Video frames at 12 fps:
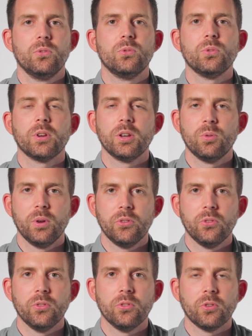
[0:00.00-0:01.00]
To
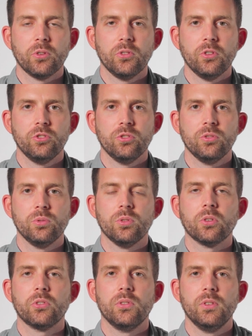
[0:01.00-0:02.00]
request an authorization to
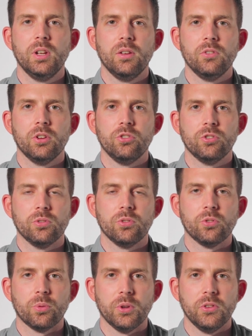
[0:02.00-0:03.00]
your civil aviation
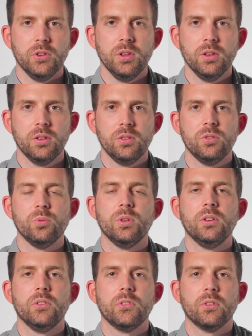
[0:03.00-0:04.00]
authority, you will
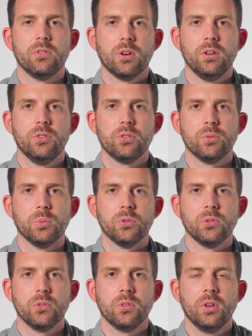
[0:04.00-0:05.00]
need several
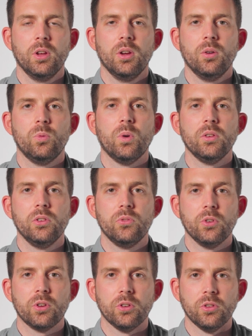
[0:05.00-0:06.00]
documents. One is
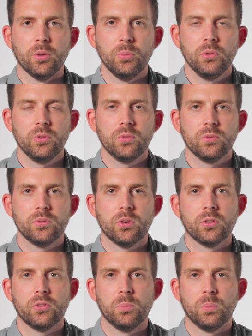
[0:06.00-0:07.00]
the CONOPS. For
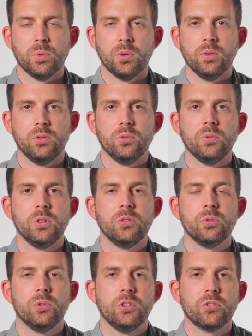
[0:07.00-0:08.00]
example, you need
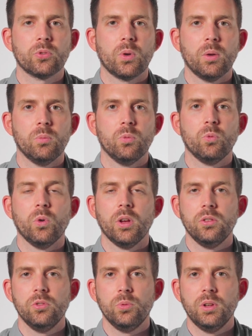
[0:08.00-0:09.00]
to describe
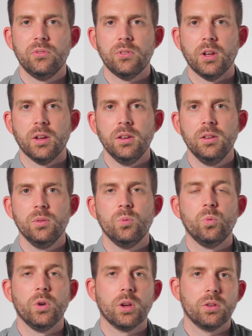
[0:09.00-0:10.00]
when you will fly,
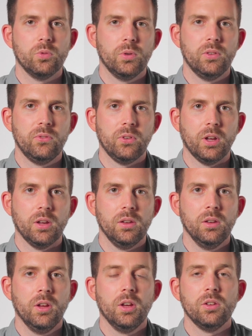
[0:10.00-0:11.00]
where you will fly,
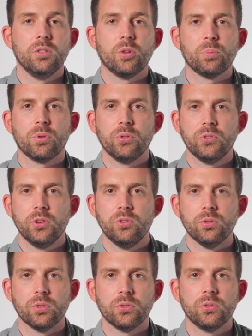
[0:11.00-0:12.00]
your
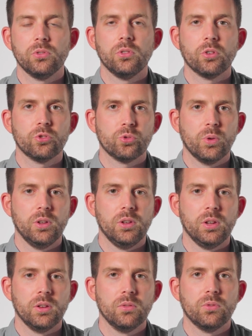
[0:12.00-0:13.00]
procedures, your
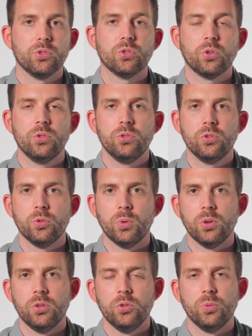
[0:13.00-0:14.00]
training, the drone
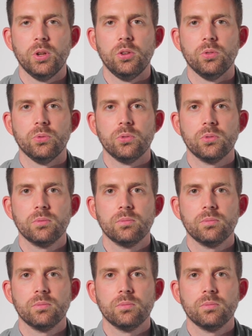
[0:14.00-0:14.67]
you will use.